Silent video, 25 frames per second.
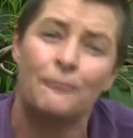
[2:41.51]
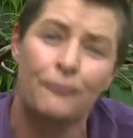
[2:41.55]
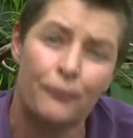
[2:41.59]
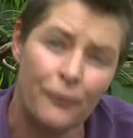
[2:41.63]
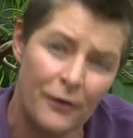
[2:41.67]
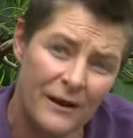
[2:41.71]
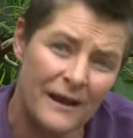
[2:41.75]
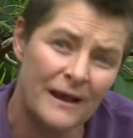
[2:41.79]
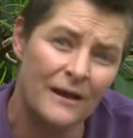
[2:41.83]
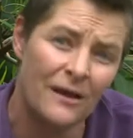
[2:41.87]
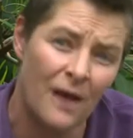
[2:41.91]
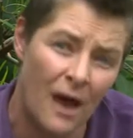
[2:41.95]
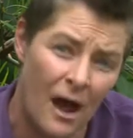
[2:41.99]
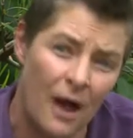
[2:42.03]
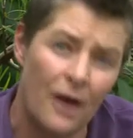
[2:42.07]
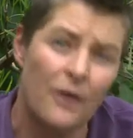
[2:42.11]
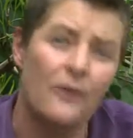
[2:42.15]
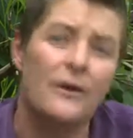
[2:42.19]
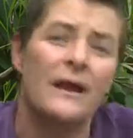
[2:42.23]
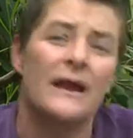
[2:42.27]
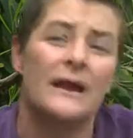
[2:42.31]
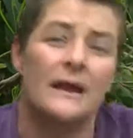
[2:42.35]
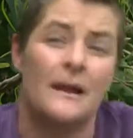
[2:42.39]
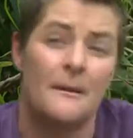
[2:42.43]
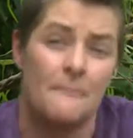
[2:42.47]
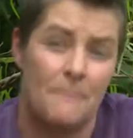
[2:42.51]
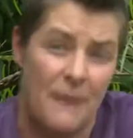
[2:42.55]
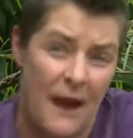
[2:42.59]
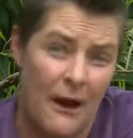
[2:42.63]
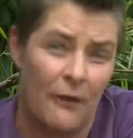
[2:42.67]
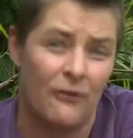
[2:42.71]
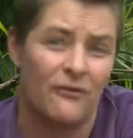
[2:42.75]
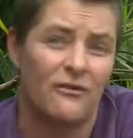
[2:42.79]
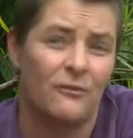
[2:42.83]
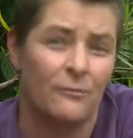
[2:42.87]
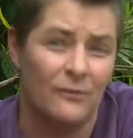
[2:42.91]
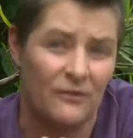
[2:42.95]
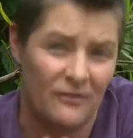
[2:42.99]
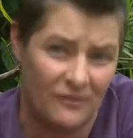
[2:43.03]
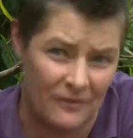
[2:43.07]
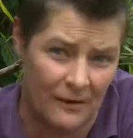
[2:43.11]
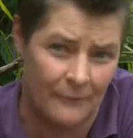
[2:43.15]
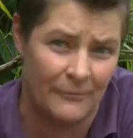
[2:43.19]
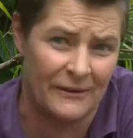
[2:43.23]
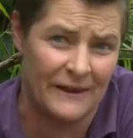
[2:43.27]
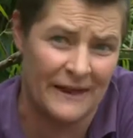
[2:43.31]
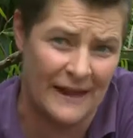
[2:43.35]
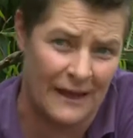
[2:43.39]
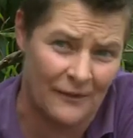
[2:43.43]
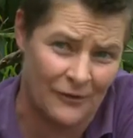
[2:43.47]
pretty low in comparison with
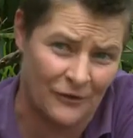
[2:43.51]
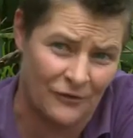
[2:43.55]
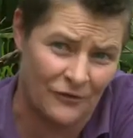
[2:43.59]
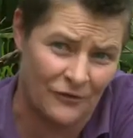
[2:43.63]
some of the other